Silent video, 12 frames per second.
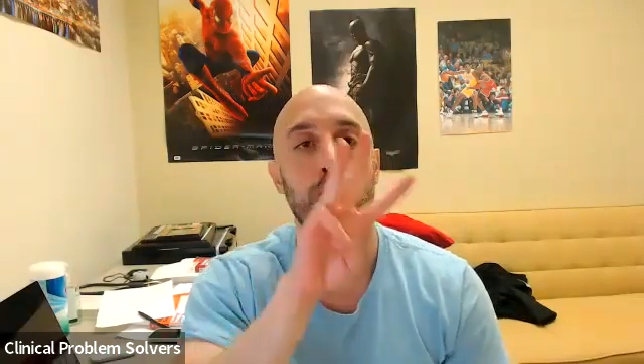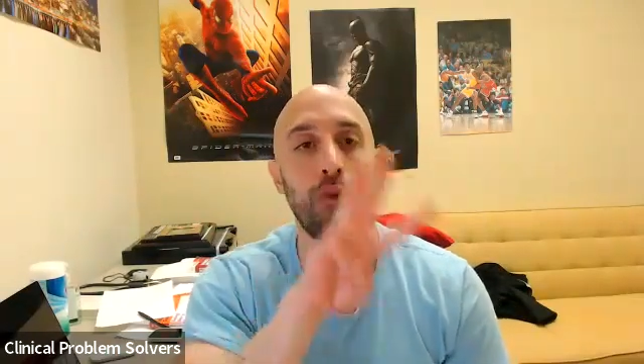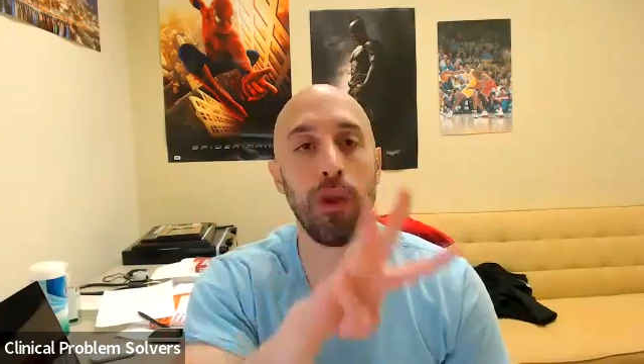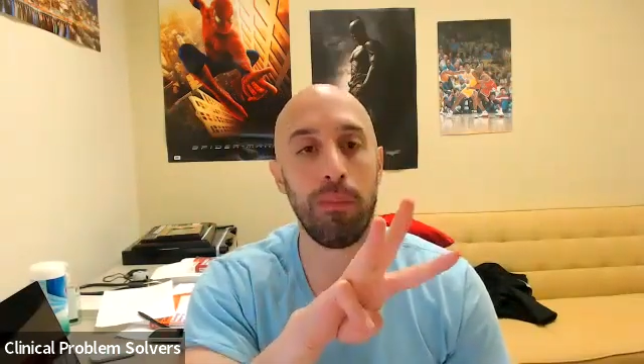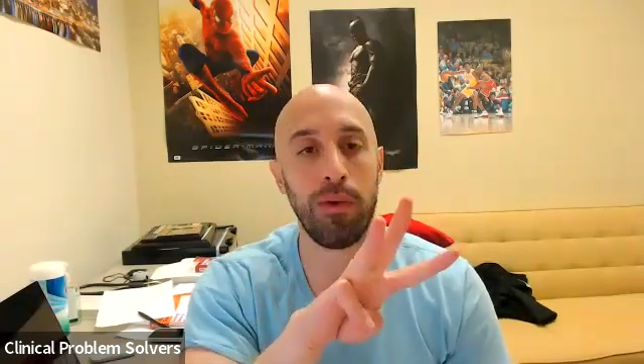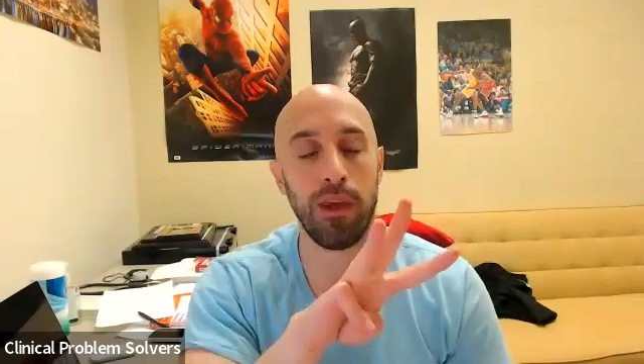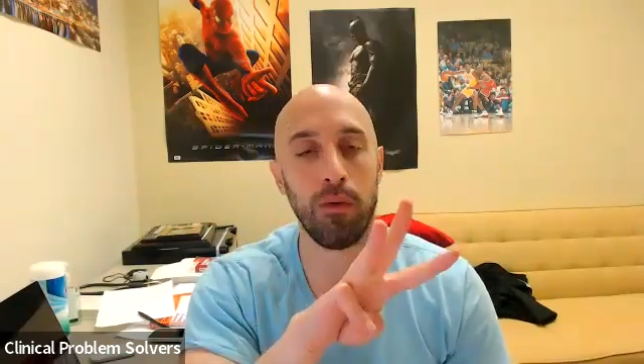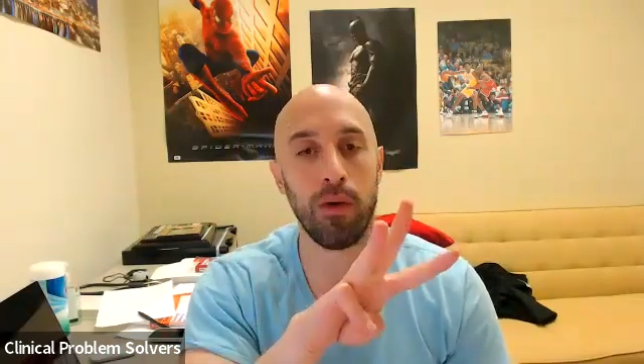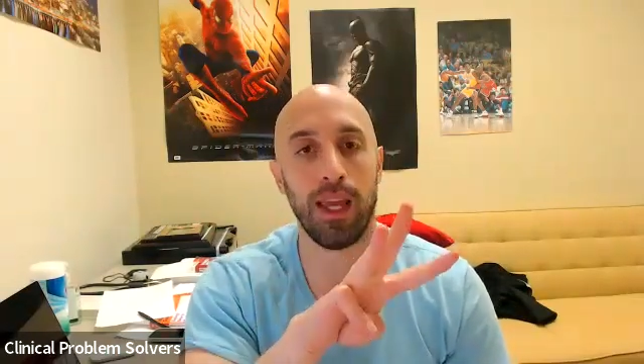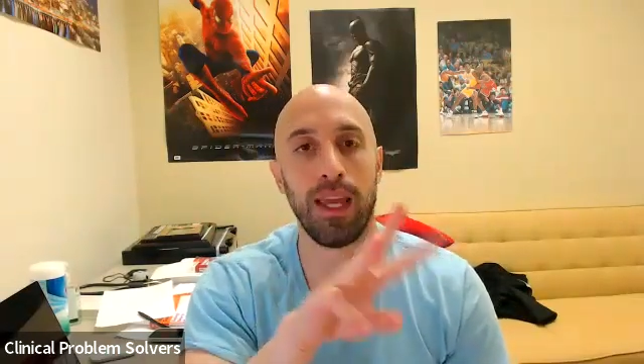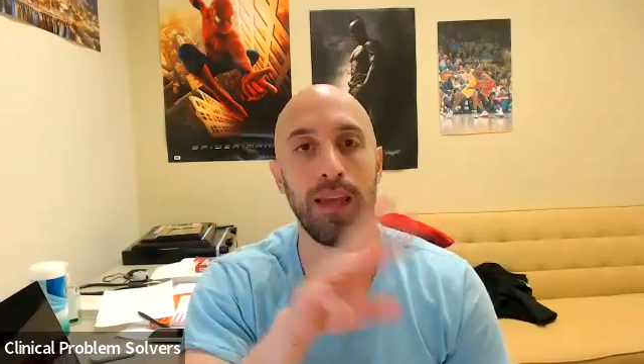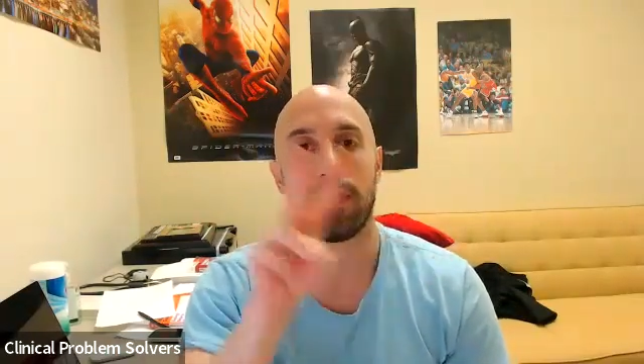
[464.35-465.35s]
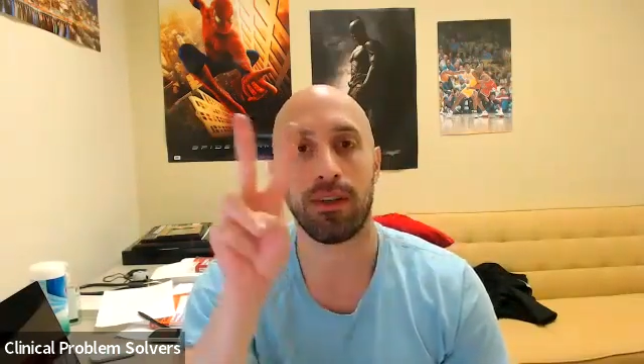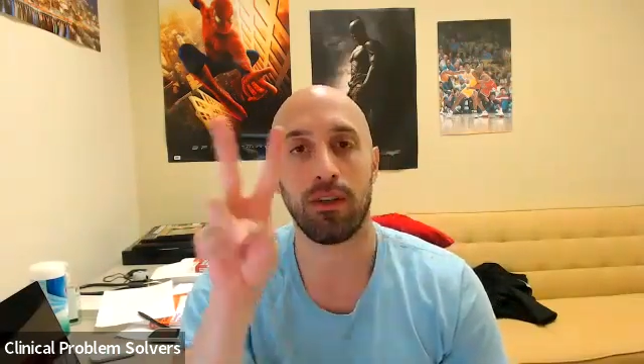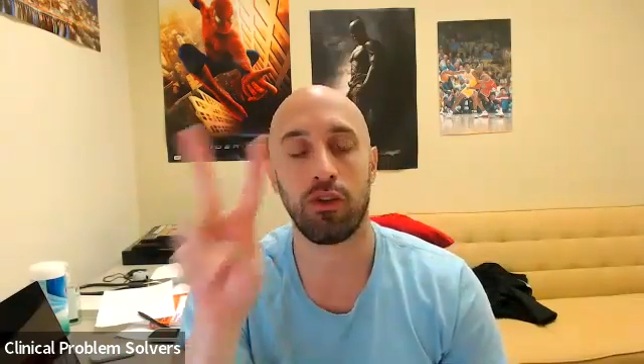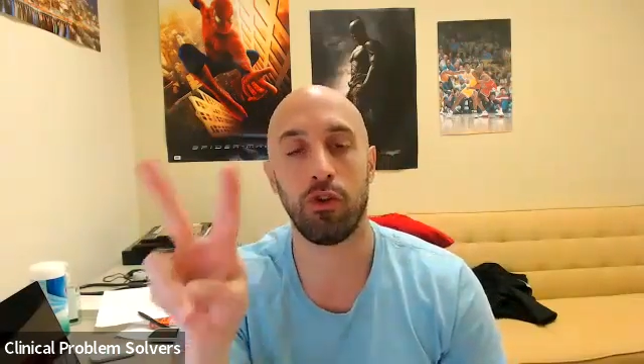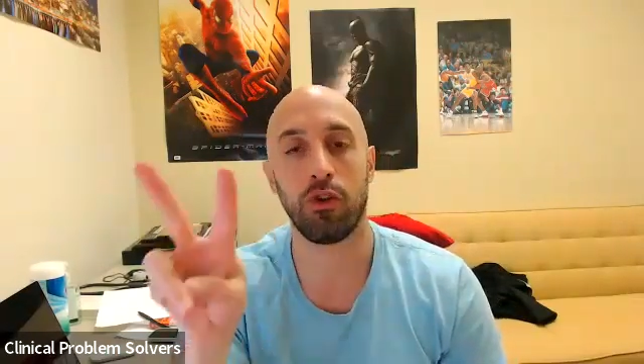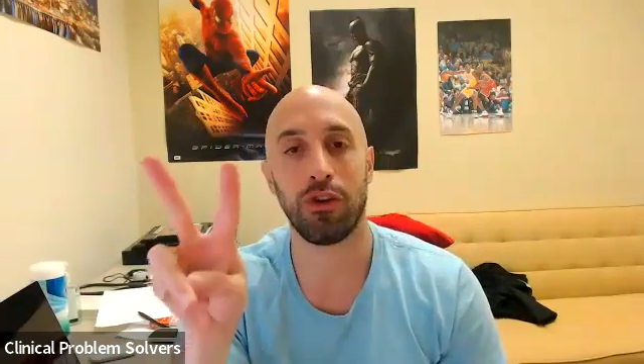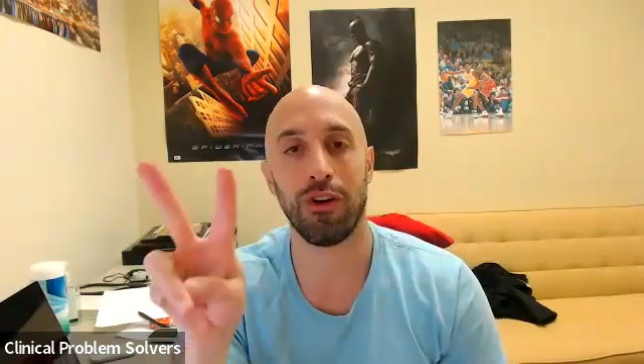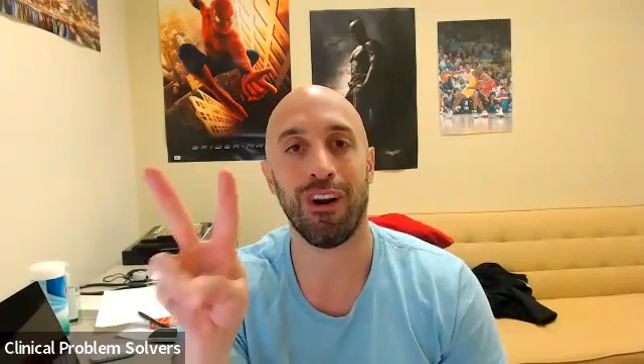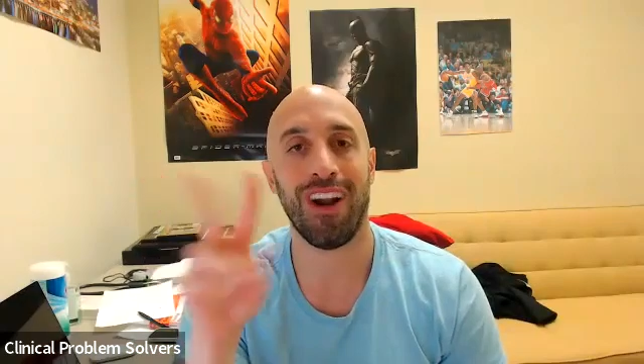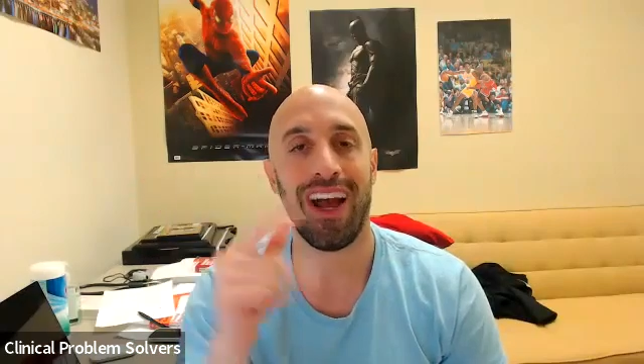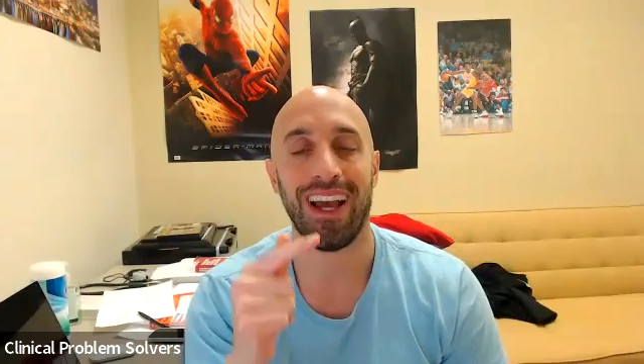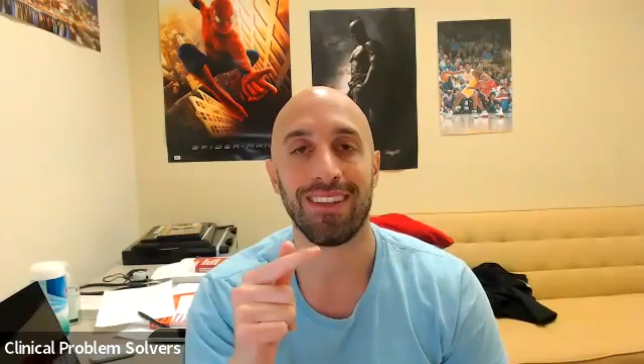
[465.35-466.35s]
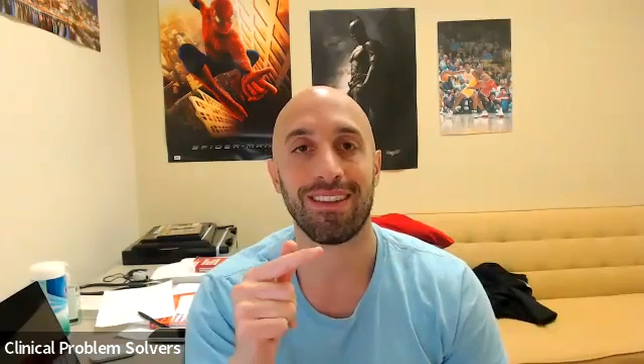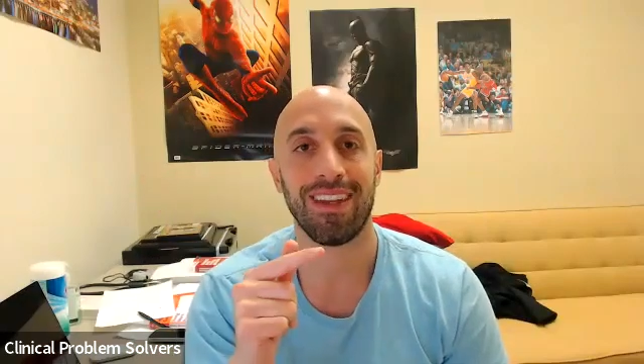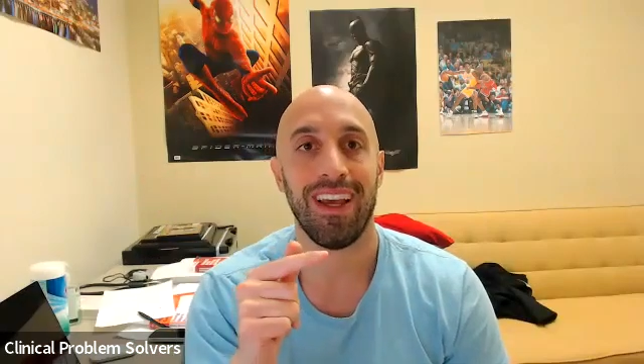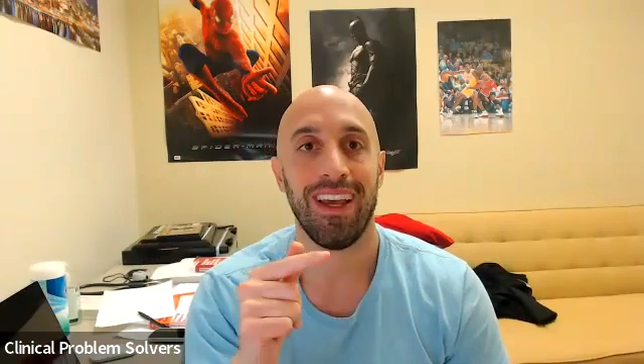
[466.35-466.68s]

three P waves, two QRS.